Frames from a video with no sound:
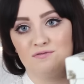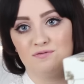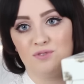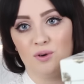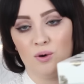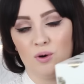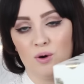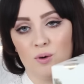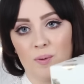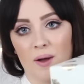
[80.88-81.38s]

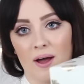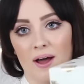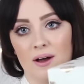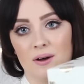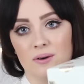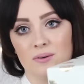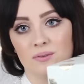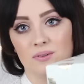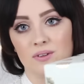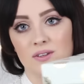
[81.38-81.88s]
Four
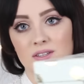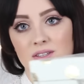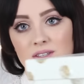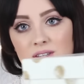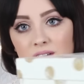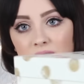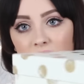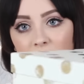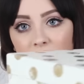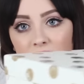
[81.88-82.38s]
pounds.
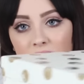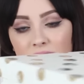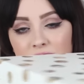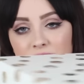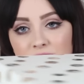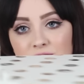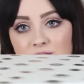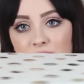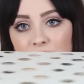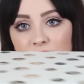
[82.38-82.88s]
I love
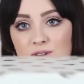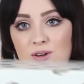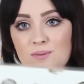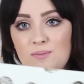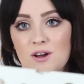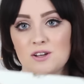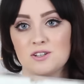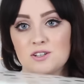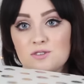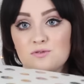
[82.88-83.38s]
it so, so much.